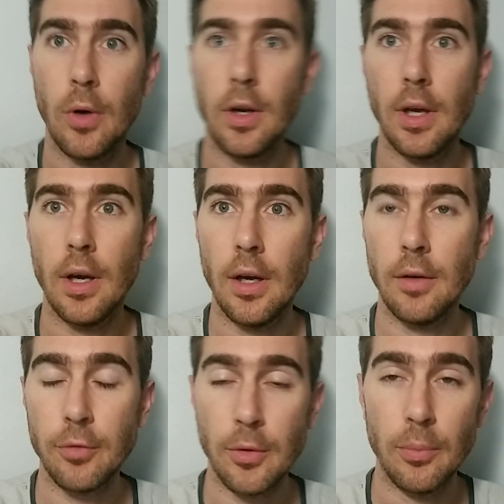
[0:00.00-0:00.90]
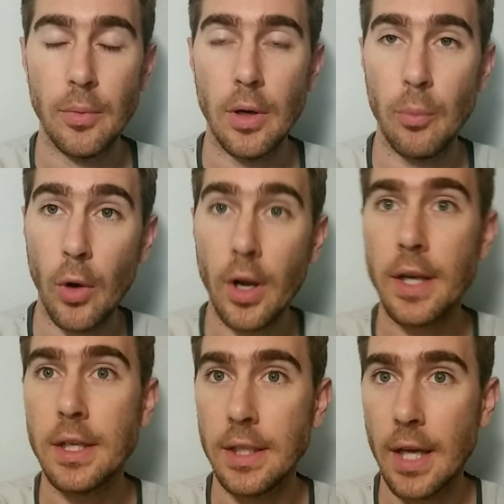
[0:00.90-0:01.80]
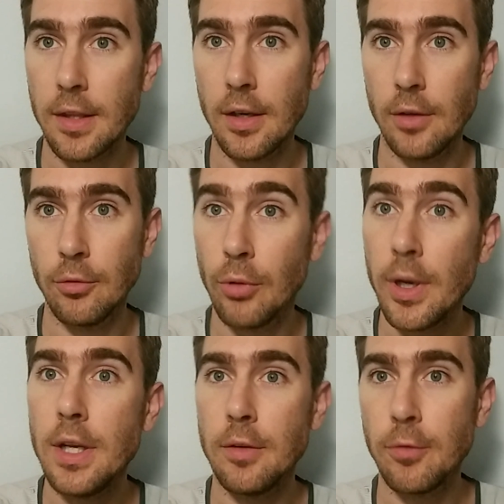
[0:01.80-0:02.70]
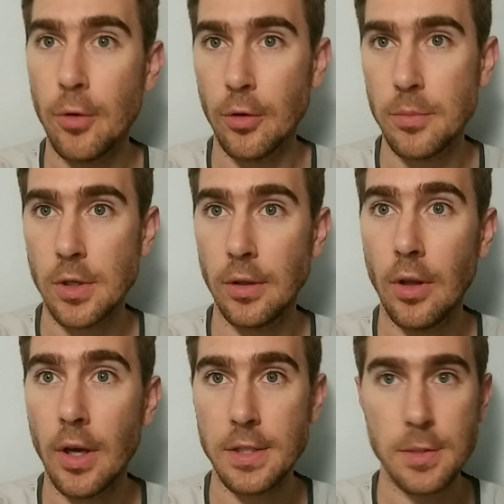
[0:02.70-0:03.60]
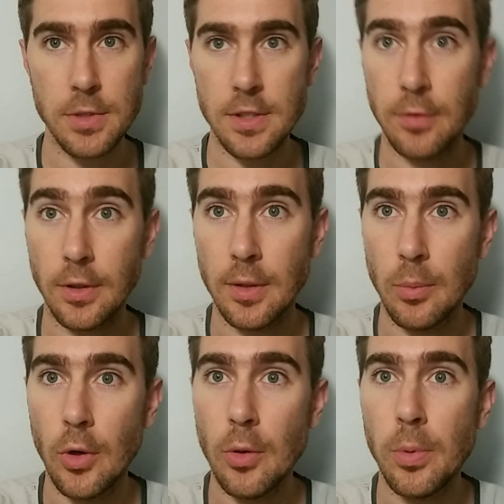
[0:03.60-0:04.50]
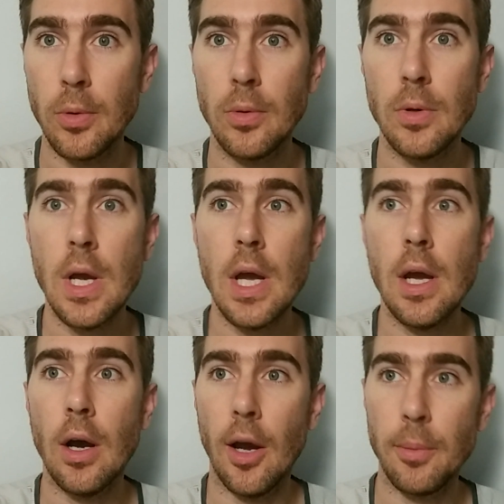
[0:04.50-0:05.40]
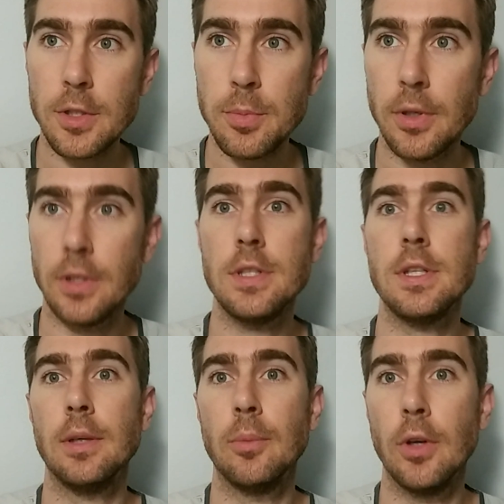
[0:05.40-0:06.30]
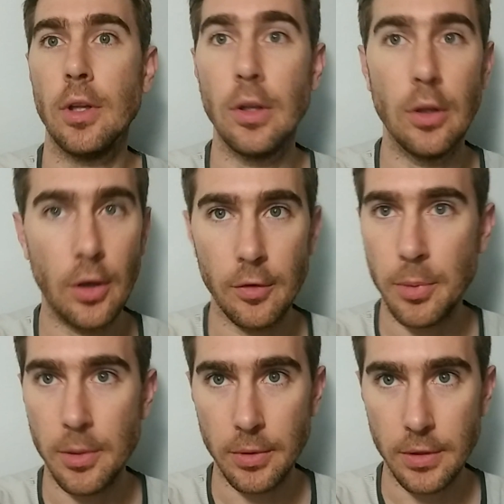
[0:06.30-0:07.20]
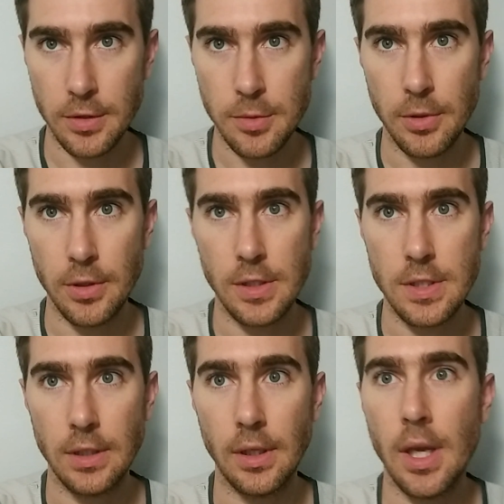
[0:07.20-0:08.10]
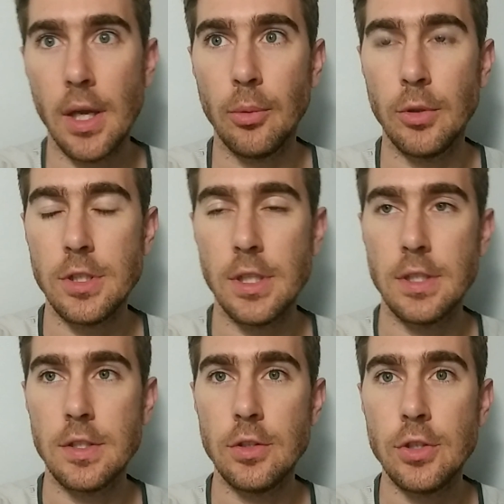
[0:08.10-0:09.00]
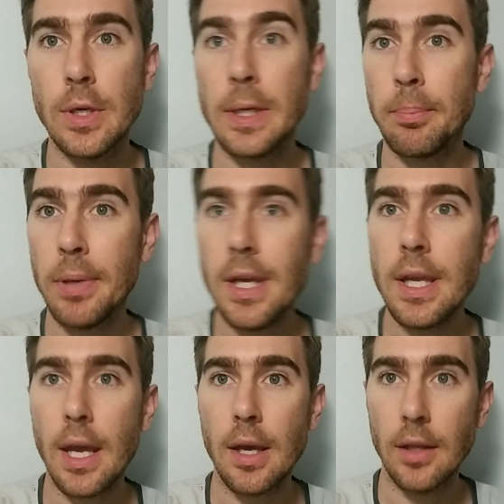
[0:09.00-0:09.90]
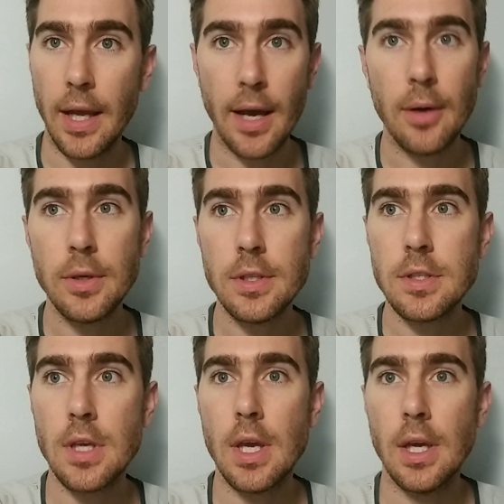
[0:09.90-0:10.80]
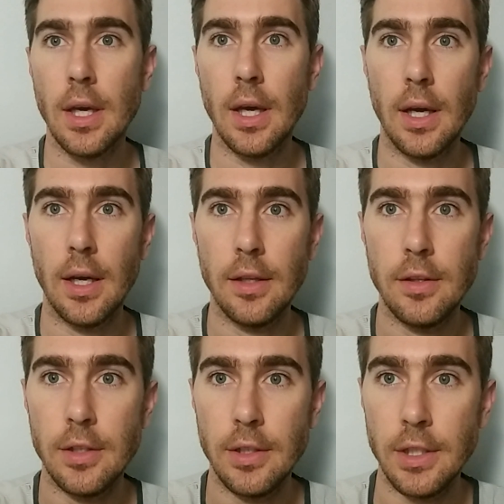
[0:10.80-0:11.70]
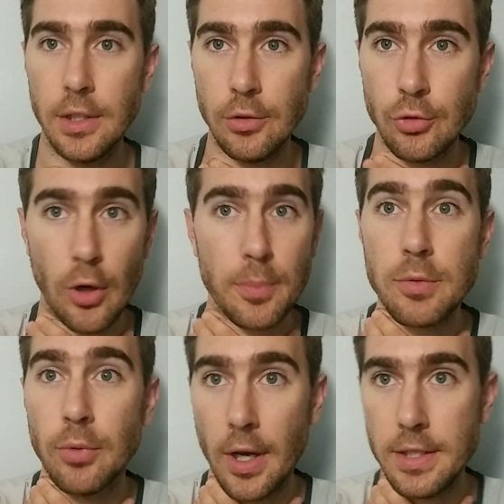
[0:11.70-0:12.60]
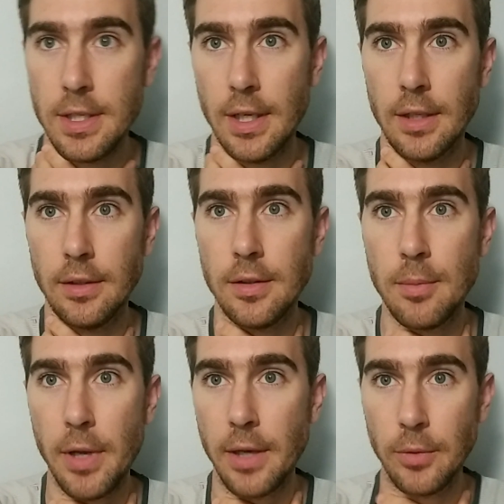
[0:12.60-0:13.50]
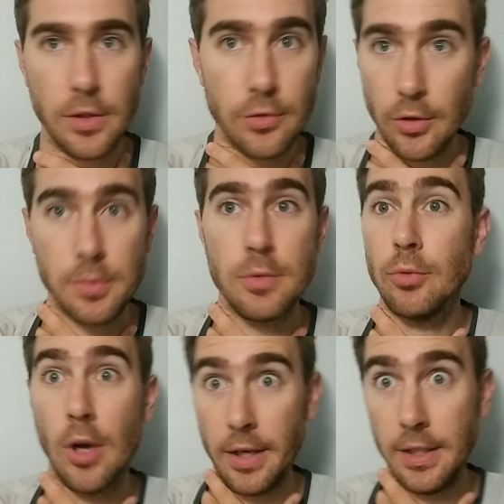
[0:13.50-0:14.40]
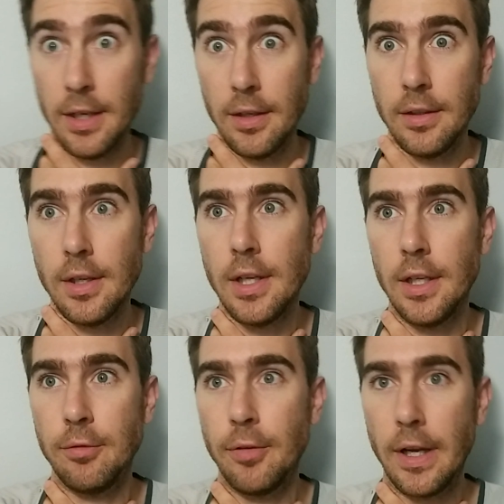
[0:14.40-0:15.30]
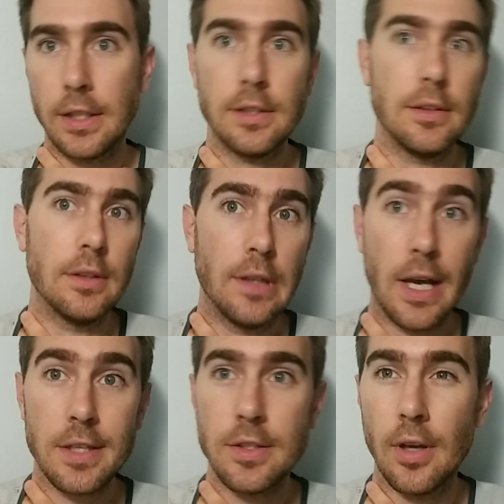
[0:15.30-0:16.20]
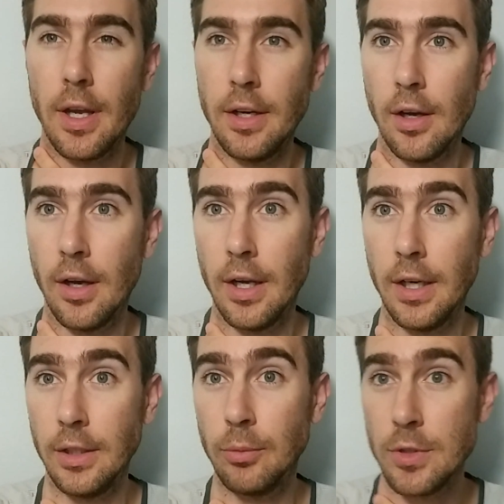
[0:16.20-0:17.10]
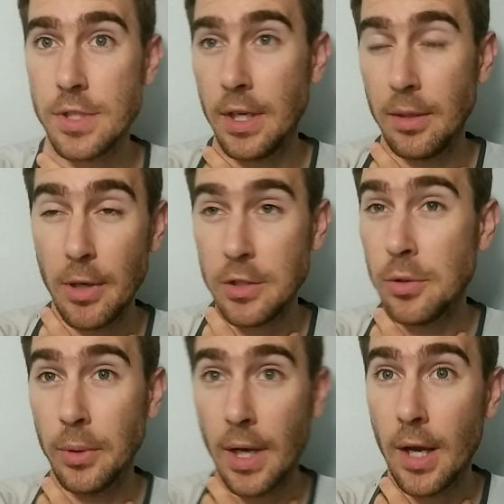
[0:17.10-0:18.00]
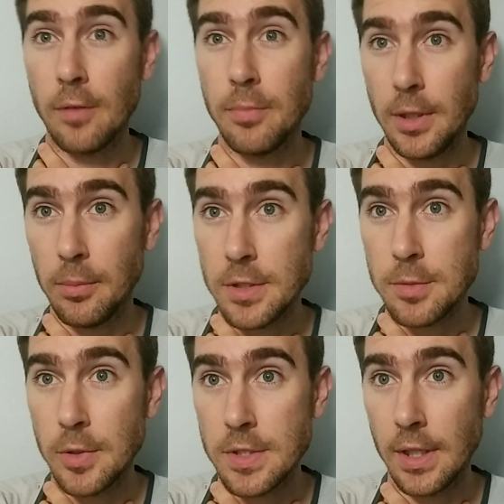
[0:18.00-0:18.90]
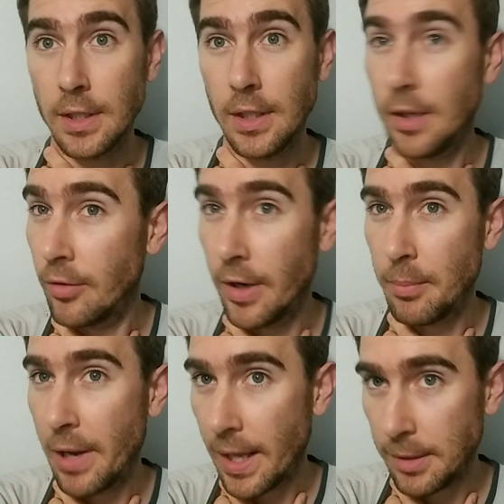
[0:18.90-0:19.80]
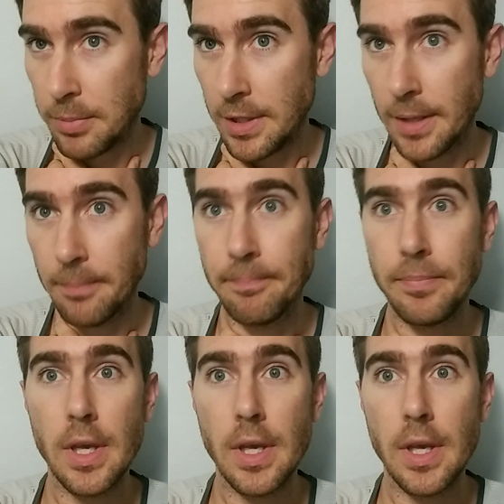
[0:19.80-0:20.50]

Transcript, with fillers: what, from what I can gather reading forums online, specifically Whirlpool, I'm experiencing what a lot of people are experiencing, which is during peak hours, uh, the, it drops right down. The bandwidth drops right down. In fact, last night I was getting about two and a half megabits per second at around about 8 p.m.